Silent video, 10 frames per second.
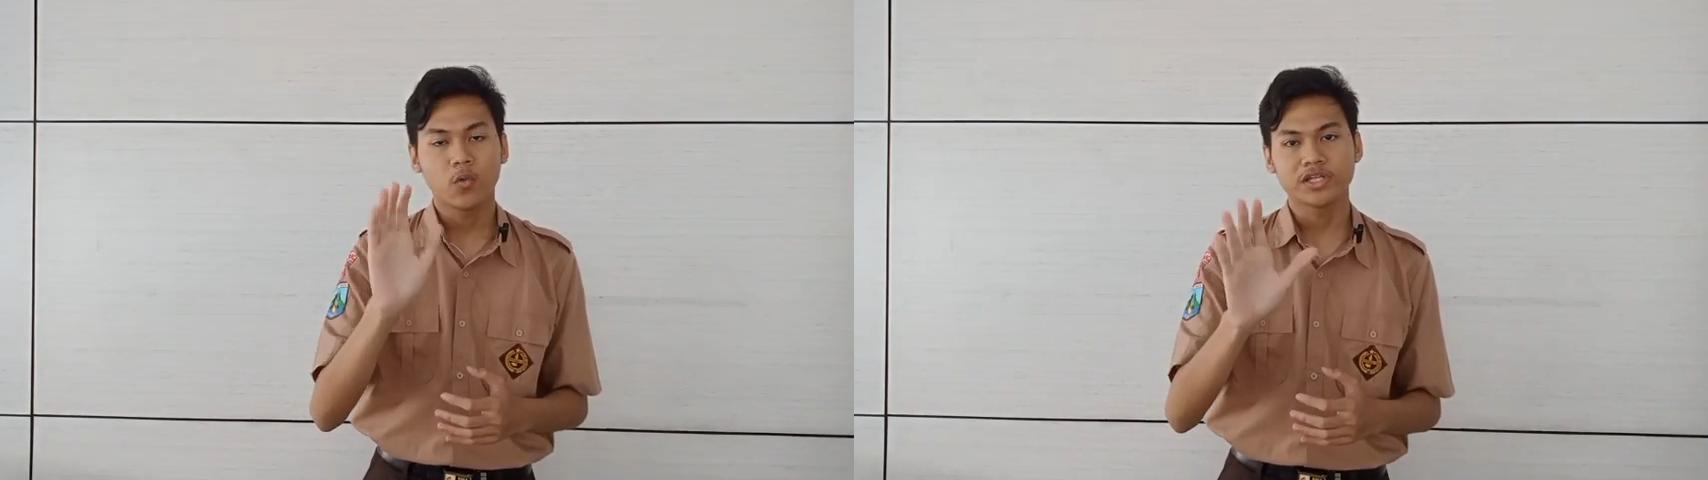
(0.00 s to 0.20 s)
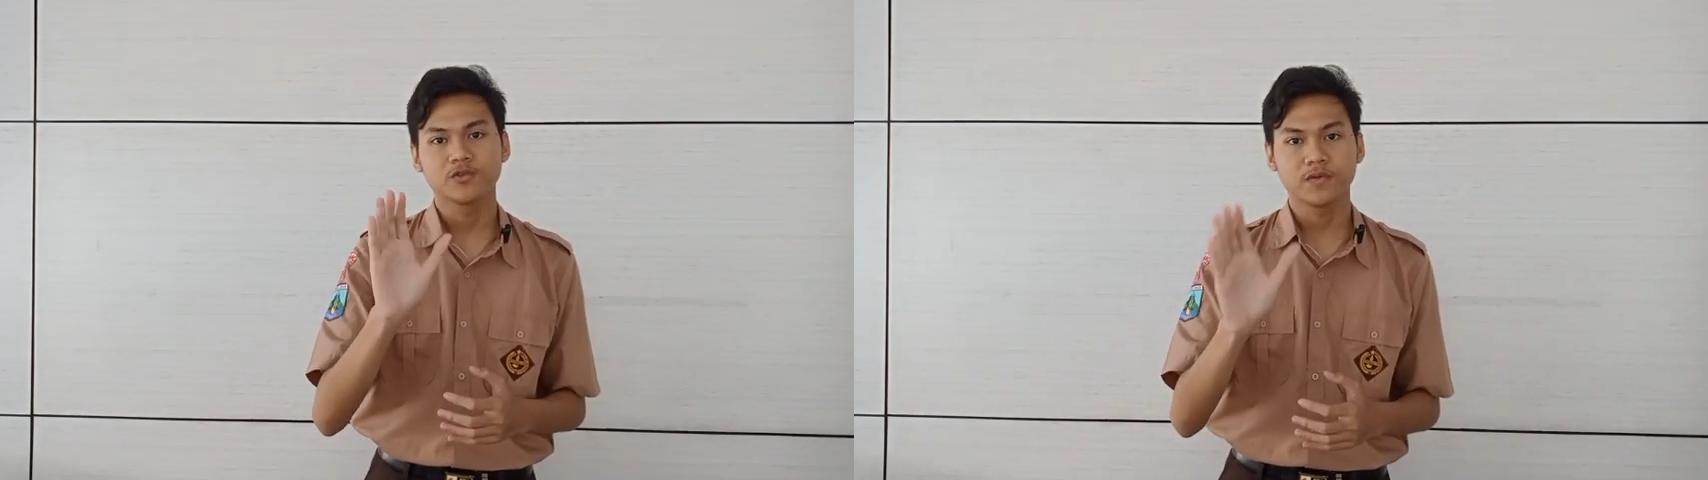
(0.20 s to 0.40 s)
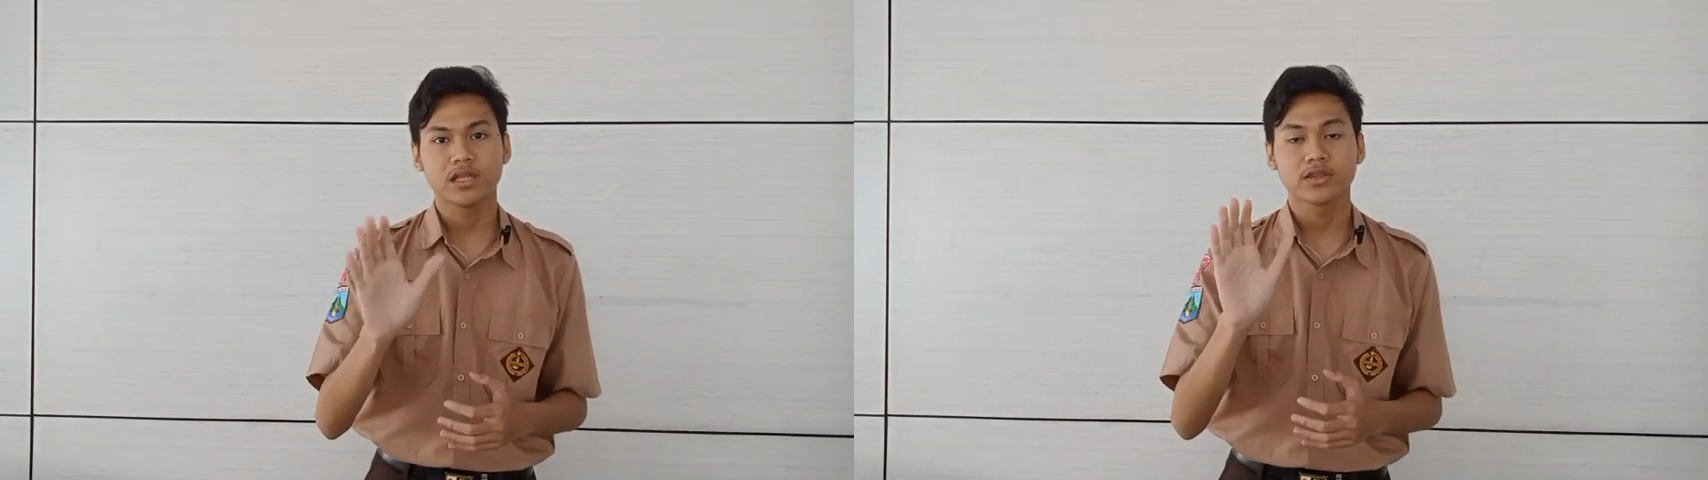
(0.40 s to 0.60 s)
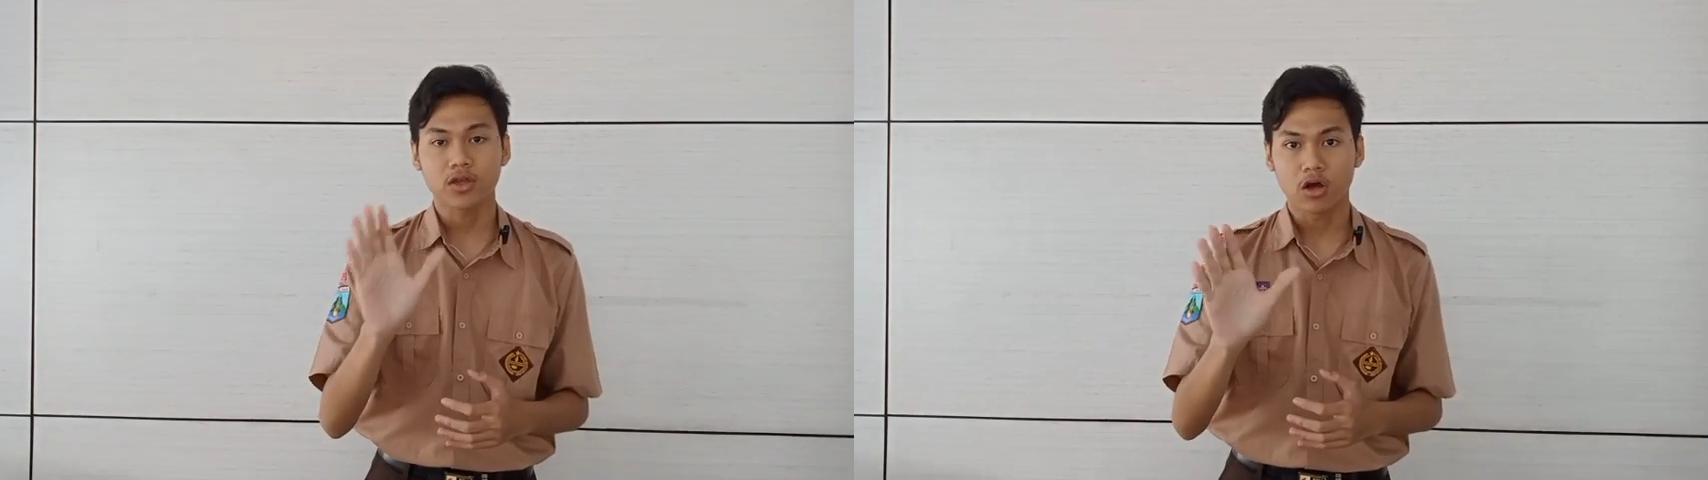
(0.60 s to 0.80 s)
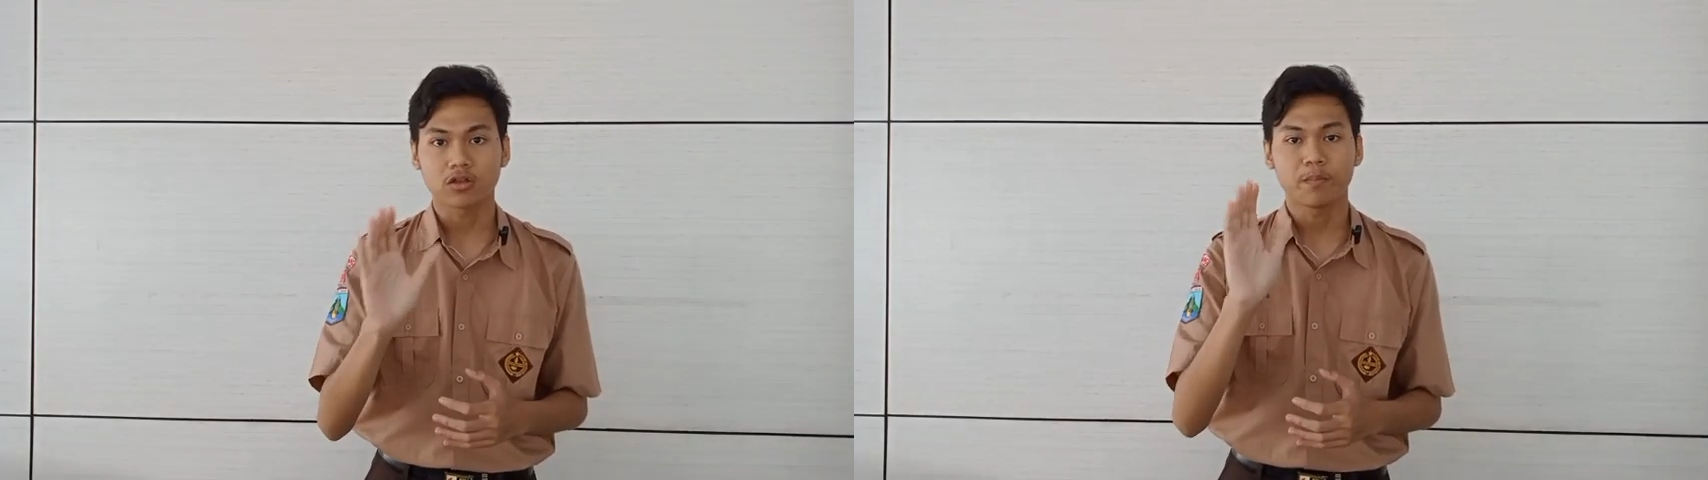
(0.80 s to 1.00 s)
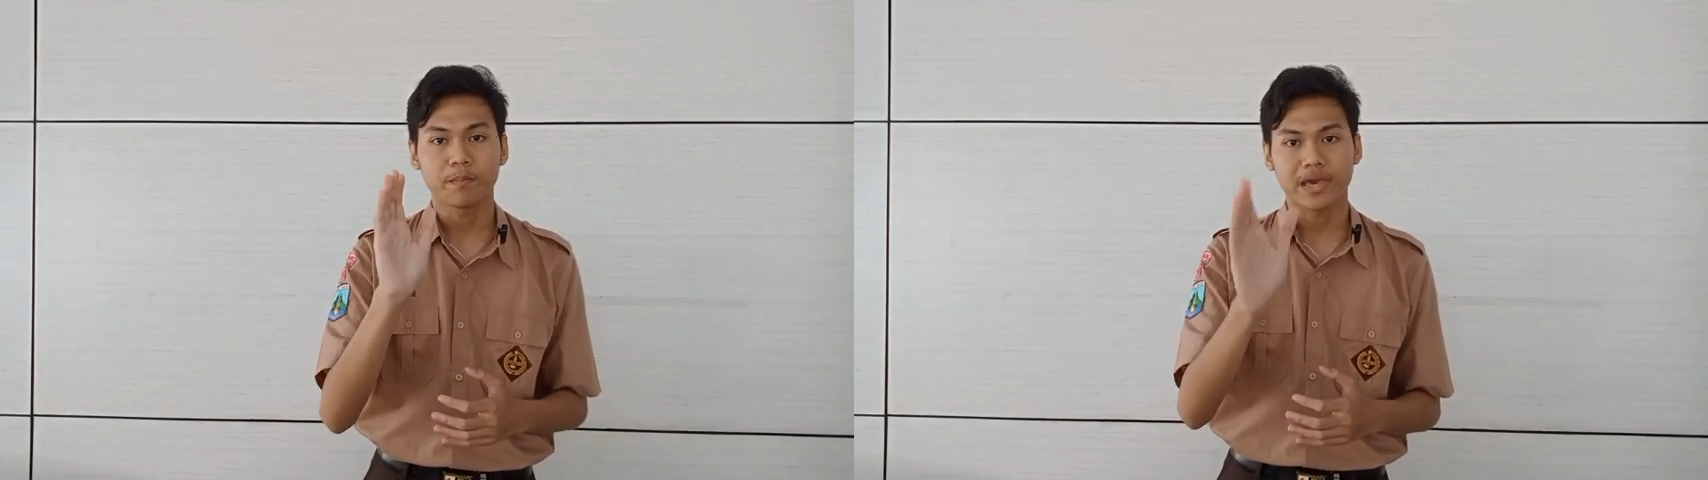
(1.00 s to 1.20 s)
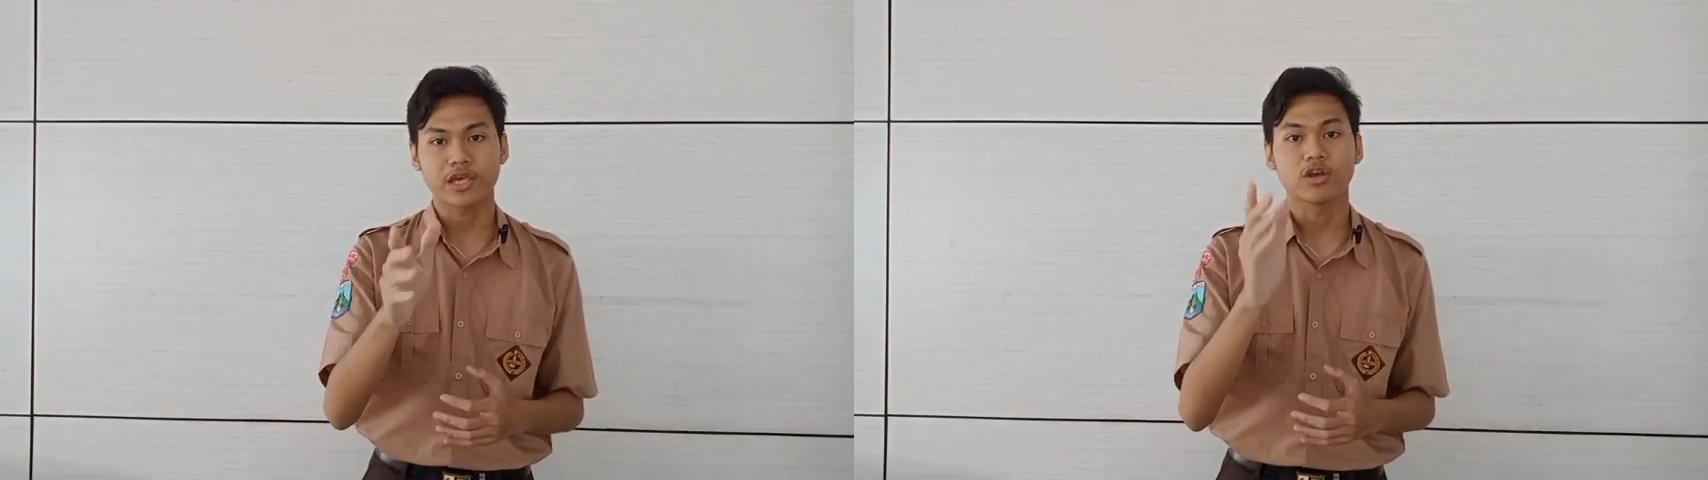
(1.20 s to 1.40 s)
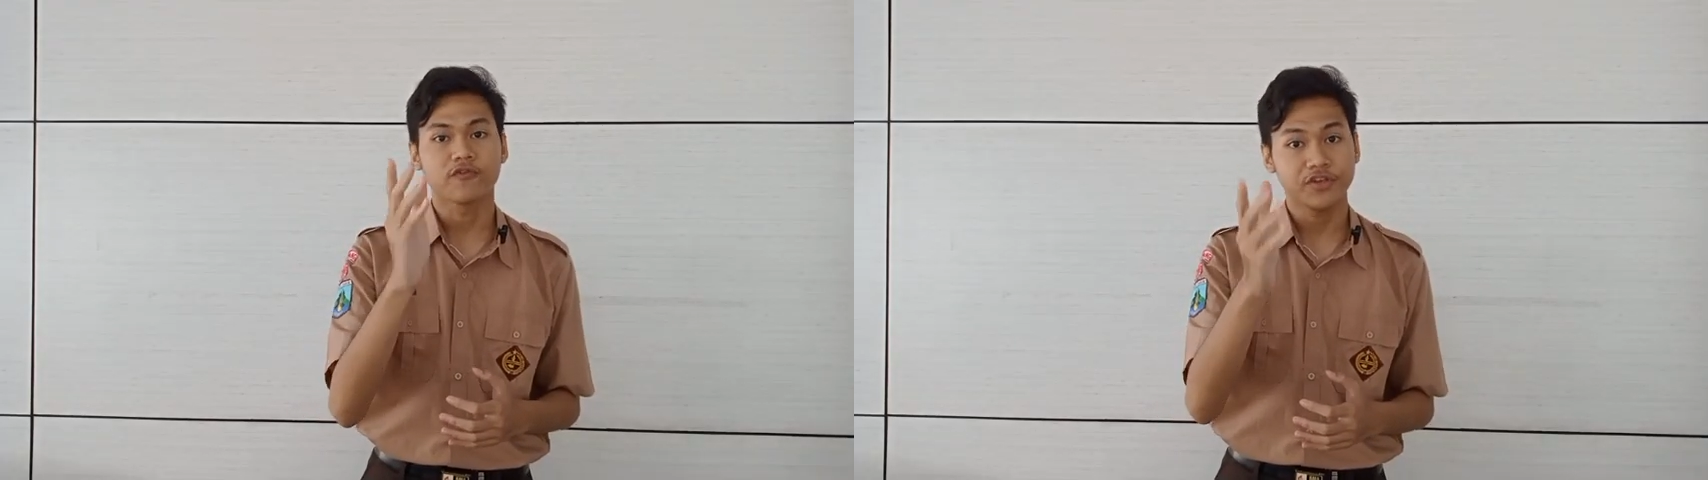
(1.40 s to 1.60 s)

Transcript: which will not make your